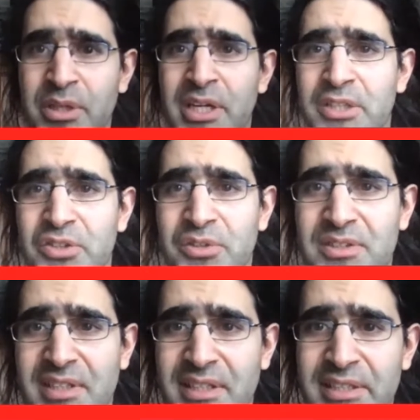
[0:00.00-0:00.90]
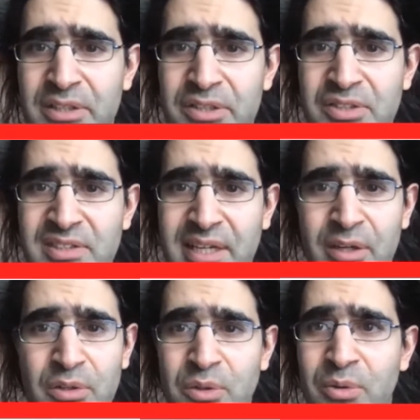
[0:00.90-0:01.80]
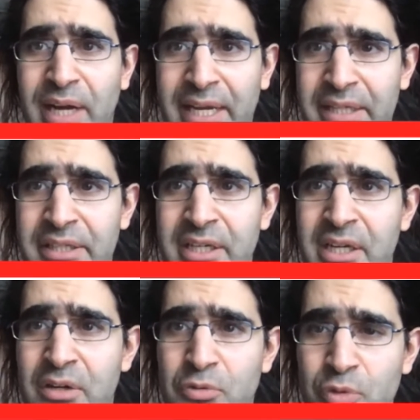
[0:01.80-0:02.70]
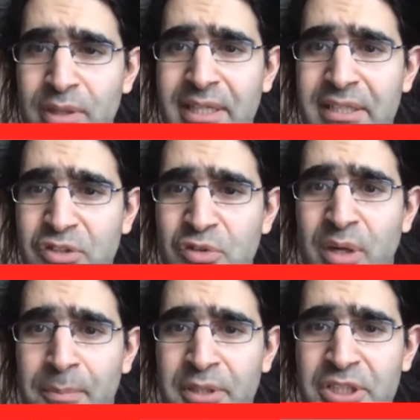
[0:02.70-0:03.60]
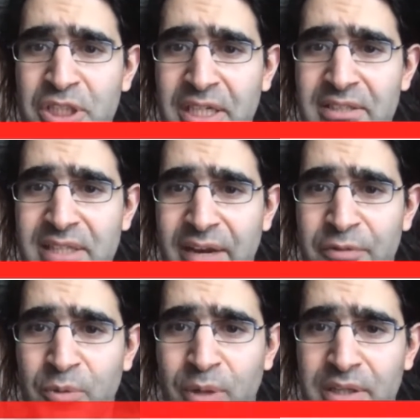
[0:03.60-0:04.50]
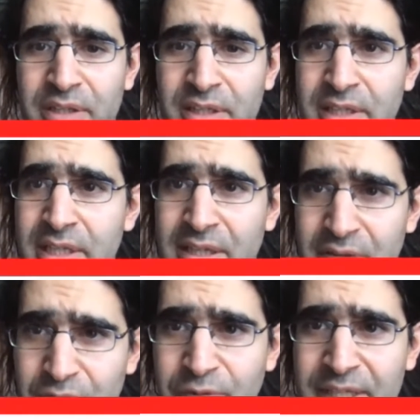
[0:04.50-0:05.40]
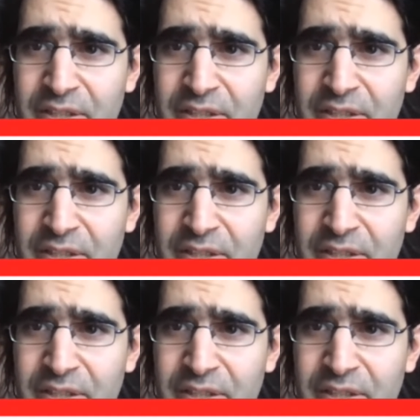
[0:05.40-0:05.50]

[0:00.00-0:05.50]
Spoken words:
tunes in here to say hello. I really do appreciate everyone. Thank you